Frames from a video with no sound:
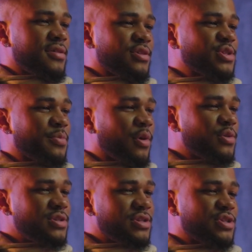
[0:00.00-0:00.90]
you're
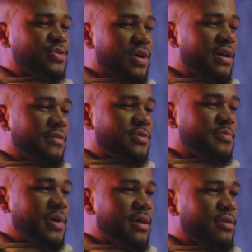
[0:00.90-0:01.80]
supposed to strive to
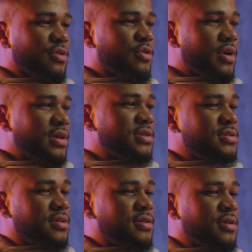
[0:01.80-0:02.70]
pattern
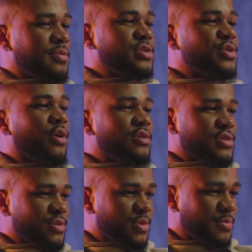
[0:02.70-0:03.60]
Christ, but you're
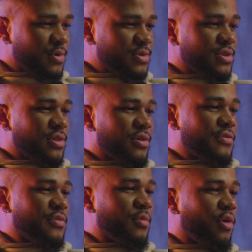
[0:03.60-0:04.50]
also supposed to
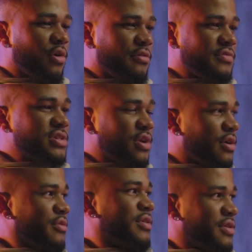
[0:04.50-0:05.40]
learn from all of these
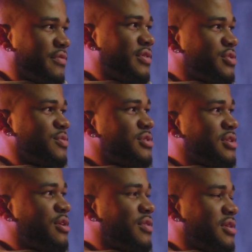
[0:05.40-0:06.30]
other individuals
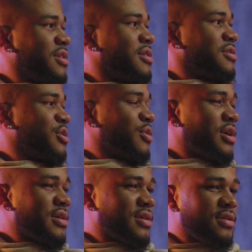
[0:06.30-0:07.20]
that are in there. So,
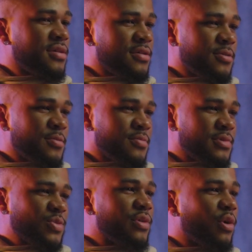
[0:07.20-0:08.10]
like,
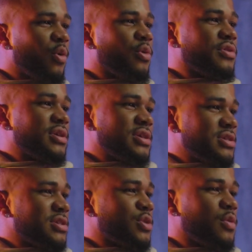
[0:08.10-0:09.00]
that's why the whole thing
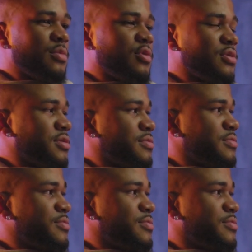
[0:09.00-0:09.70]
is just so important.